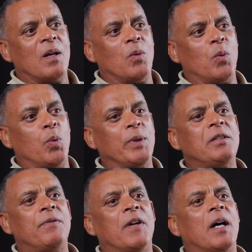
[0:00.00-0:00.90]

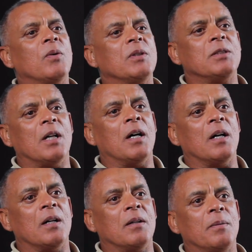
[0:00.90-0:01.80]
which flowers
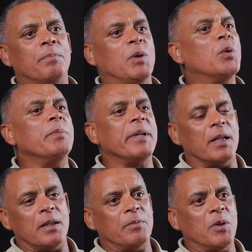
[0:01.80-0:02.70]
are blooming
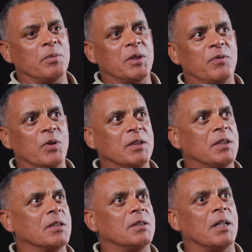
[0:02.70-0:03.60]
at the moment. For
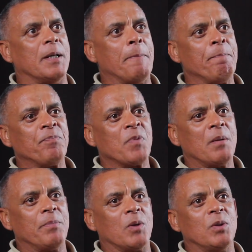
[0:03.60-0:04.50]
instance,
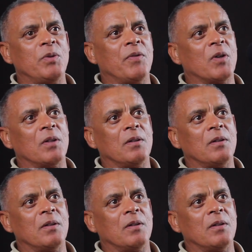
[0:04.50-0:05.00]
because we've got